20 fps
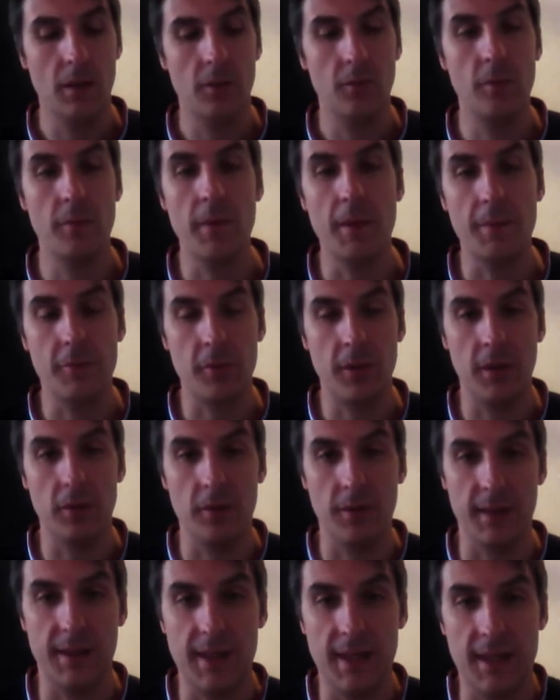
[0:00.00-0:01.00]
Remembering
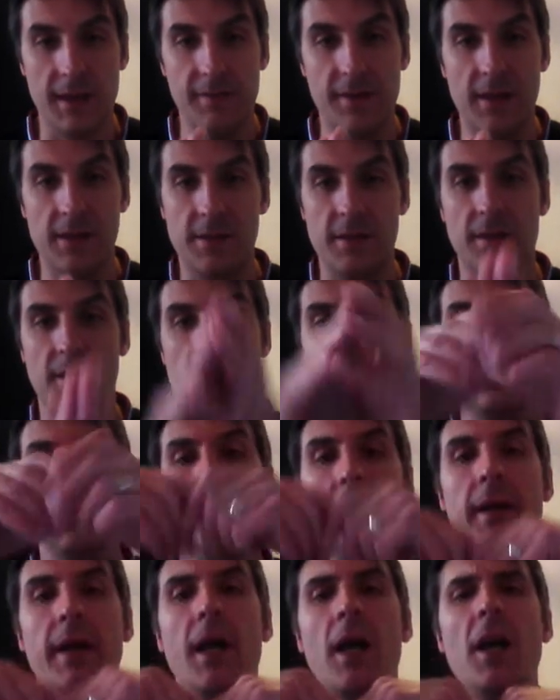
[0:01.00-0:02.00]
all the key events of the
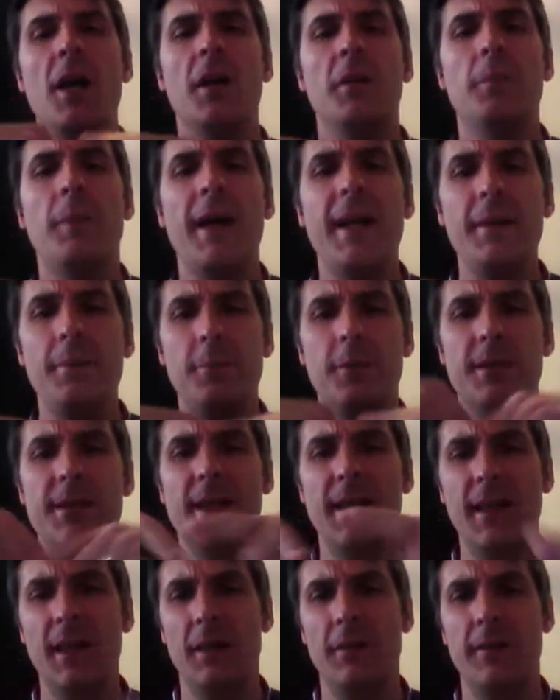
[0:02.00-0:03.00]
story. Pay
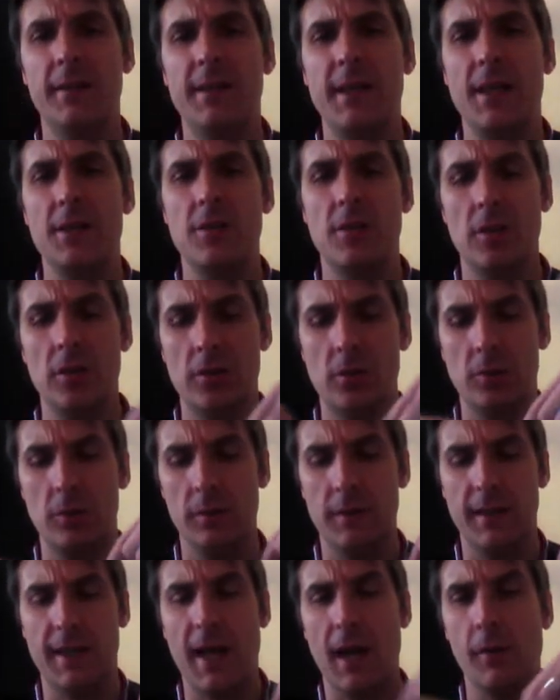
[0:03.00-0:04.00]
particular attention to
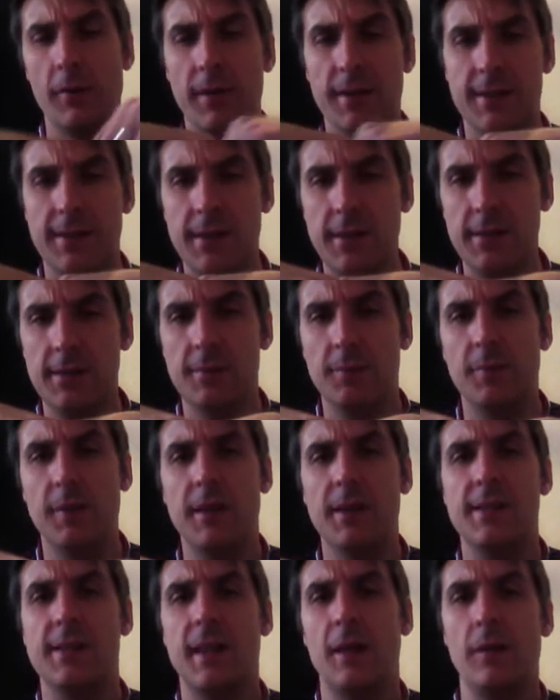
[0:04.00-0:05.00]
all the characters
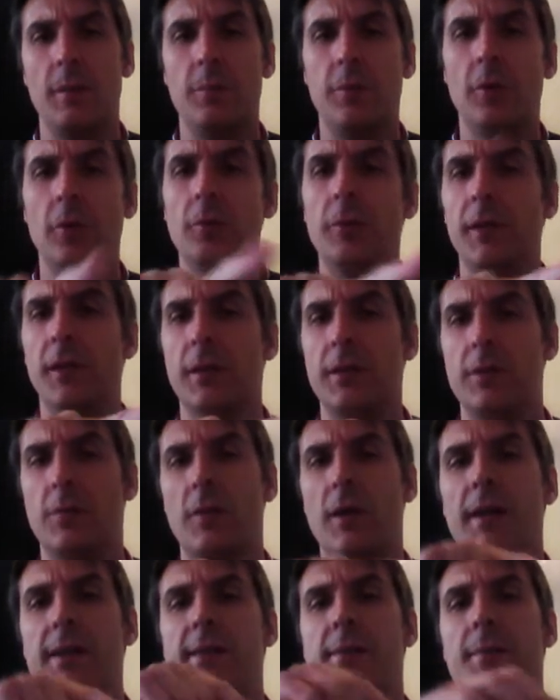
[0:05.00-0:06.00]
because they're important. We're going to
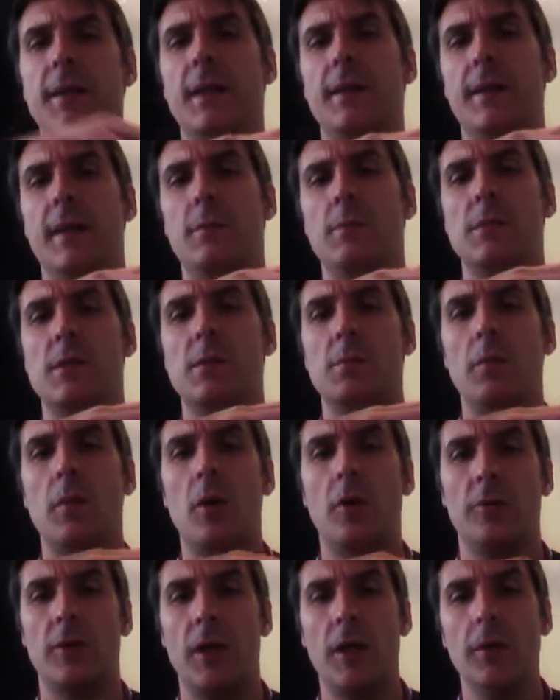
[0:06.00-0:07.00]
write about them
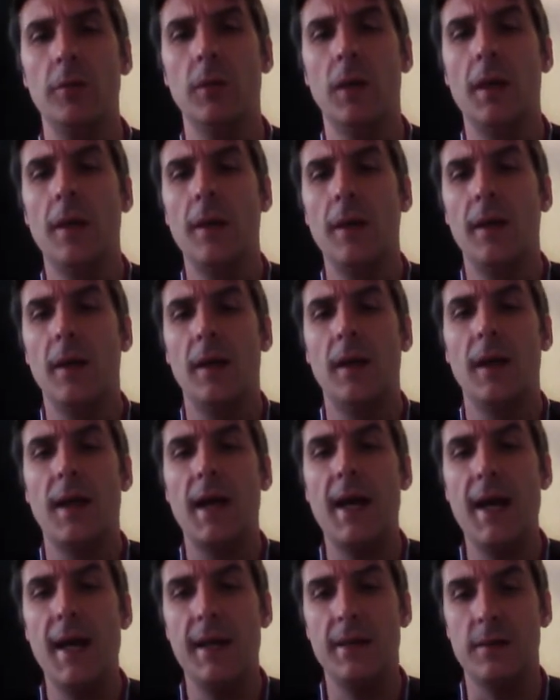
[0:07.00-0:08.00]
tomorrow.
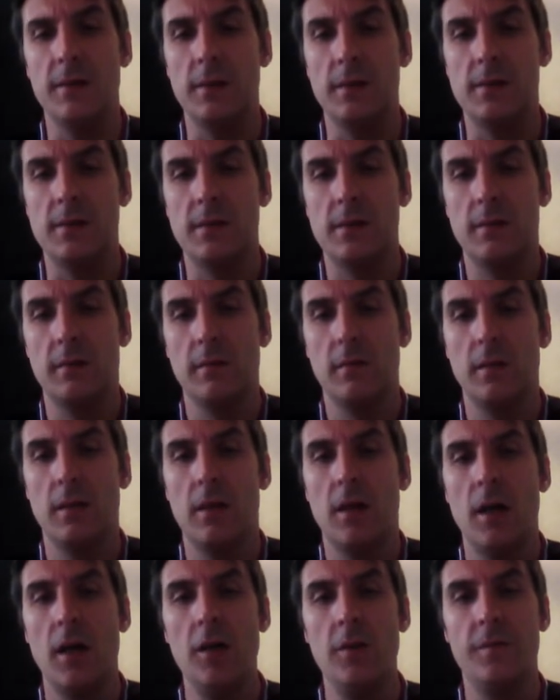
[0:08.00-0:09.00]
And
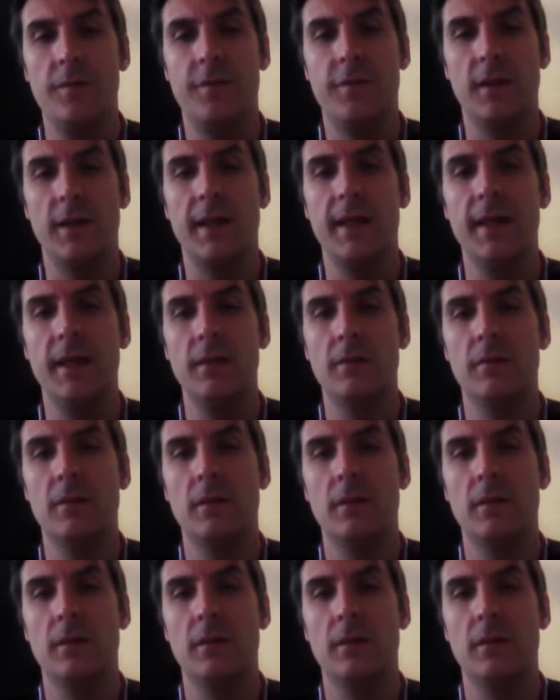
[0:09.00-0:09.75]
hopefully